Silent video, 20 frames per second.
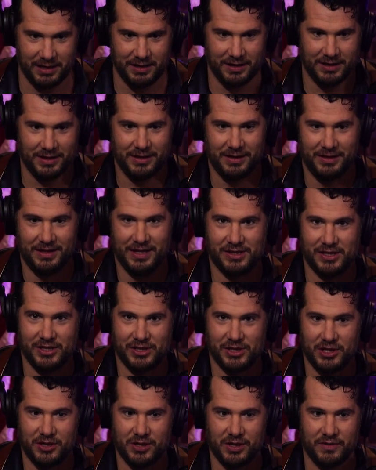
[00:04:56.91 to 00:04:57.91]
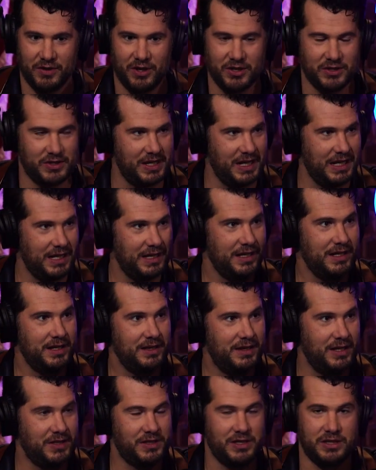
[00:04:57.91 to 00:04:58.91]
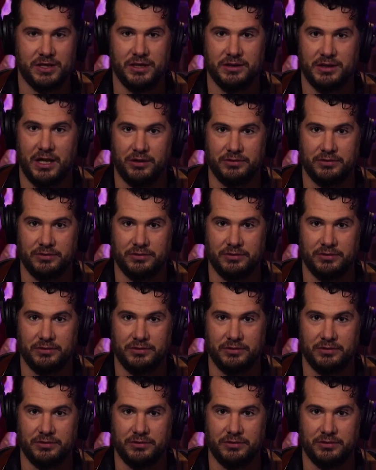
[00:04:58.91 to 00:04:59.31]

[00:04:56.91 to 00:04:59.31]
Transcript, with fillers: Hey, Timmy. This is the university. This is the loan.